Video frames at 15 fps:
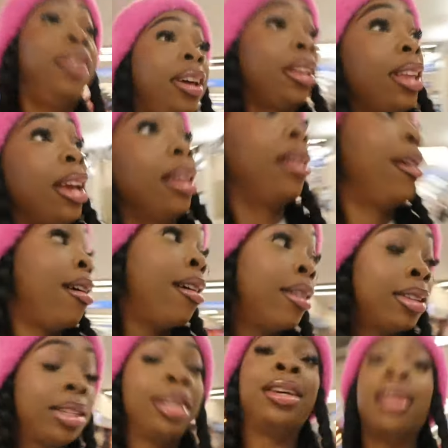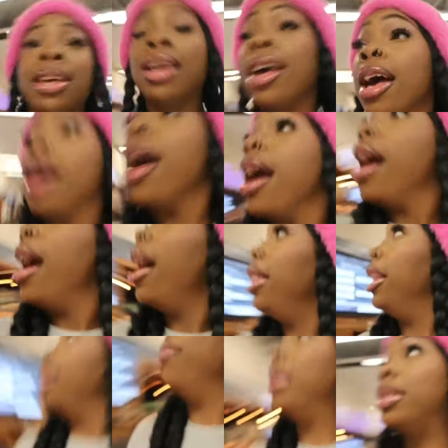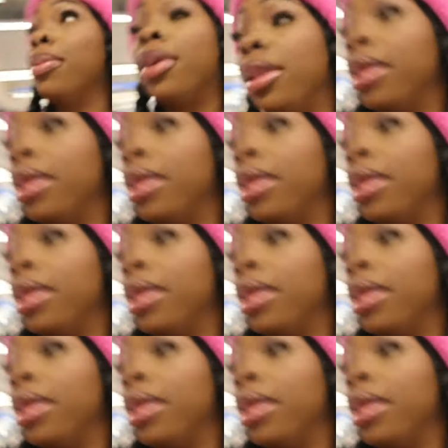Fuck, they thought. I love me some